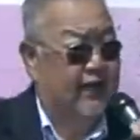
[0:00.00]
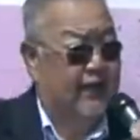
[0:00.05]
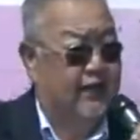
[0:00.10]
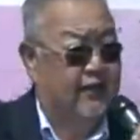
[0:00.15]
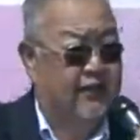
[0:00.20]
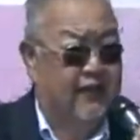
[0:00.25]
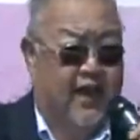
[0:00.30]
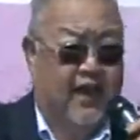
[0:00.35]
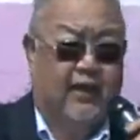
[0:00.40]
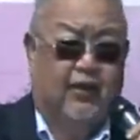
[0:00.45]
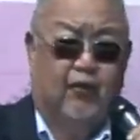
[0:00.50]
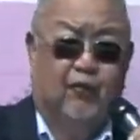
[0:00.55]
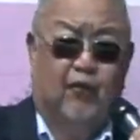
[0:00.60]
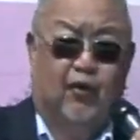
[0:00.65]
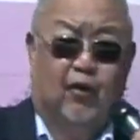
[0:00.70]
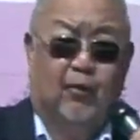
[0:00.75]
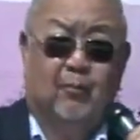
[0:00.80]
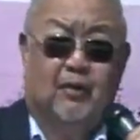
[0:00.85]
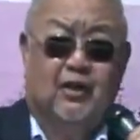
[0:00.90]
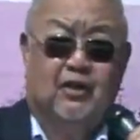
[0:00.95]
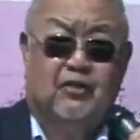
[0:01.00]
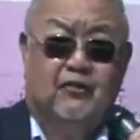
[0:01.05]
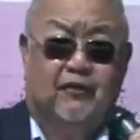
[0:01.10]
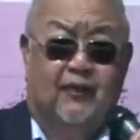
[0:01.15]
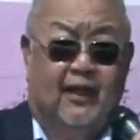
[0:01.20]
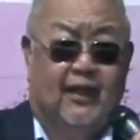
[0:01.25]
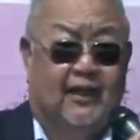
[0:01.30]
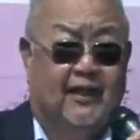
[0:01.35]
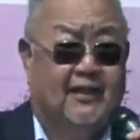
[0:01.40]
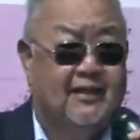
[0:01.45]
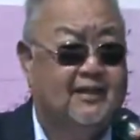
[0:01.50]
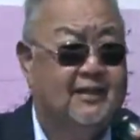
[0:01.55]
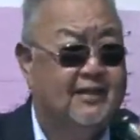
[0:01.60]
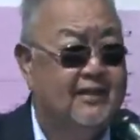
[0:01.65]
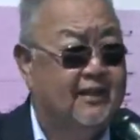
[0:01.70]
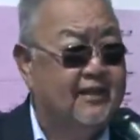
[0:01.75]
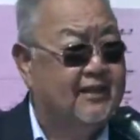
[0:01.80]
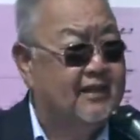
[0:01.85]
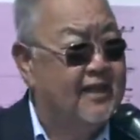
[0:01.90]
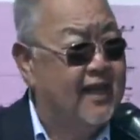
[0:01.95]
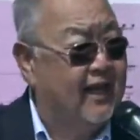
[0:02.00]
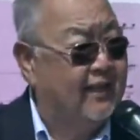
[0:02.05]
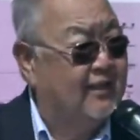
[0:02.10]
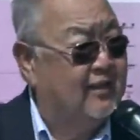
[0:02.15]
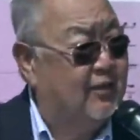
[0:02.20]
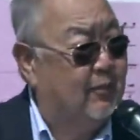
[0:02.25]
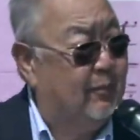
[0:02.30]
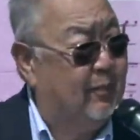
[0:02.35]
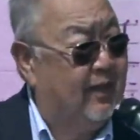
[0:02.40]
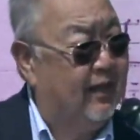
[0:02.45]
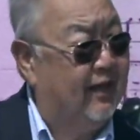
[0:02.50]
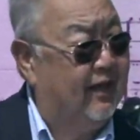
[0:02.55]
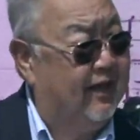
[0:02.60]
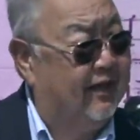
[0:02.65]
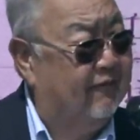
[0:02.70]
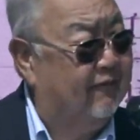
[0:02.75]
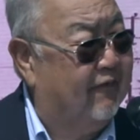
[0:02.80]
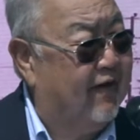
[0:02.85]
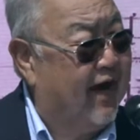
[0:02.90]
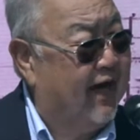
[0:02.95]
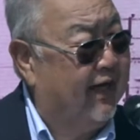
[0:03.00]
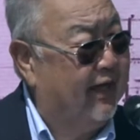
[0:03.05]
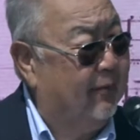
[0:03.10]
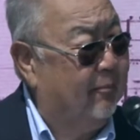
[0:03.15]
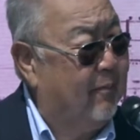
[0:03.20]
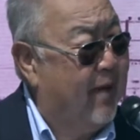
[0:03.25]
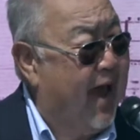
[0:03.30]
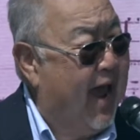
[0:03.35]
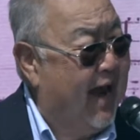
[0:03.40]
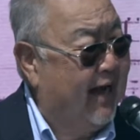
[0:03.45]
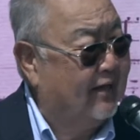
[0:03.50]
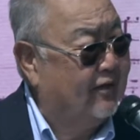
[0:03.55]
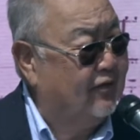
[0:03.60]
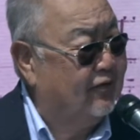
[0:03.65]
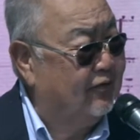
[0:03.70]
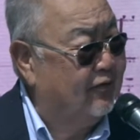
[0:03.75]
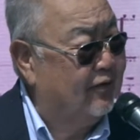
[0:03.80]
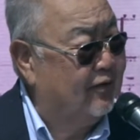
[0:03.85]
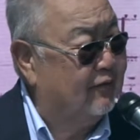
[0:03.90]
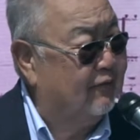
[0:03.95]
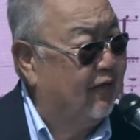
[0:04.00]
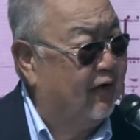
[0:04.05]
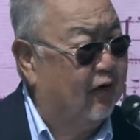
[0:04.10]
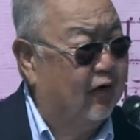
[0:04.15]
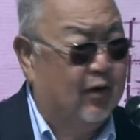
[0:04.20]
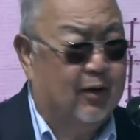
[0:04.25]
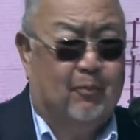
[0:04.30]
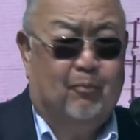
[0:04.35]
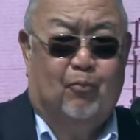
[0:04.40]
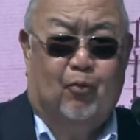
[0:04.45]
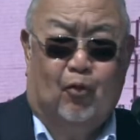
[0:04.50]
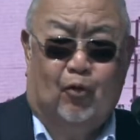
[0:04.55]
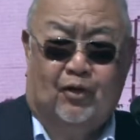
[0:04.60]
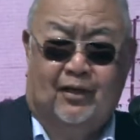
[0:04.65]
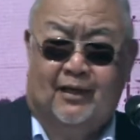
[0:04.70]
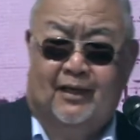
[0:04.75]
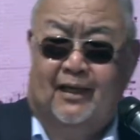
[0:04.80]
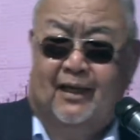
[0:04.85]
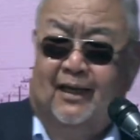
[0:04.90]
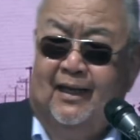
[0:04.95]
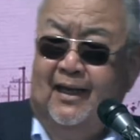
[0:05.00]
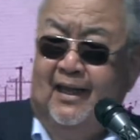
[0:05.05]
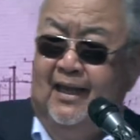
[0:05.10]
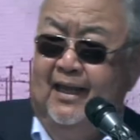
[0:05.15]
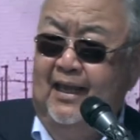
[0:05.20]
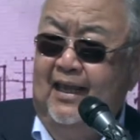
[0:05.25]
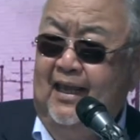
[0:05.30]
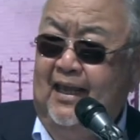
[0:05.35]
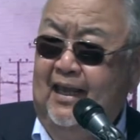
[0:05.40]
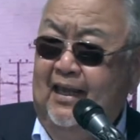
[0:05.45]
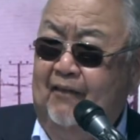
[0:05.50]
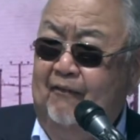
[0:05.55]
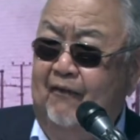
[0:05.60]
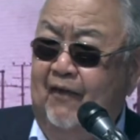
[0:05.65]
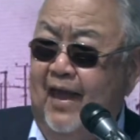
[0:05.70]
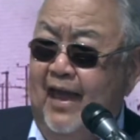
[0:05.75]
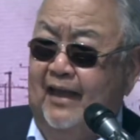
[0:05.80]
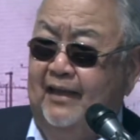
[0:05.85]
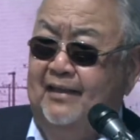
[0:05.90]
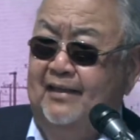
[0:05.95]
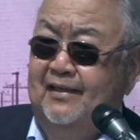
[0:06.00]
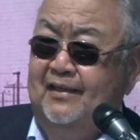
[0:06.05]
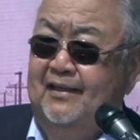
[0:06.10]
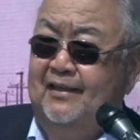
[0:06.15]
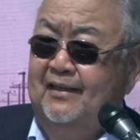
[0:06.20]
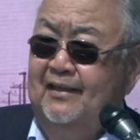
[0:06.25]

and thank you very much, Phyllis. It's nice to be invited back to this very important event.